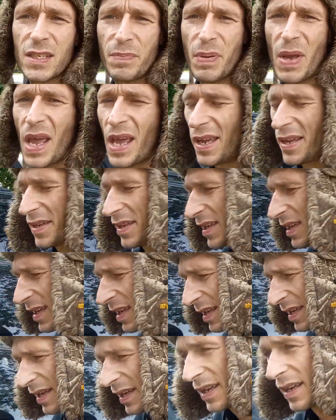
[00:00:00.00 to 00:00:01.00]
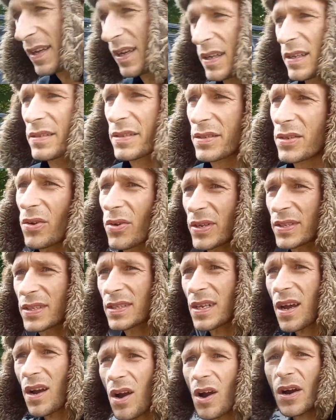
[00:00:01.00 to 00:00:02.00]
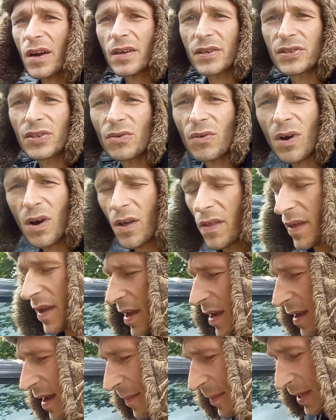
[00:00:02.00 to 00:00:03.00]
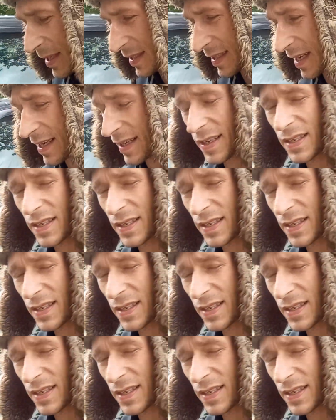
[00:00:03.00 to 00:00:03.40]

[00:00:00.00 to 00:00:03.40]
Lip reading: pay. So it's not hard to do all that. I mean, it's not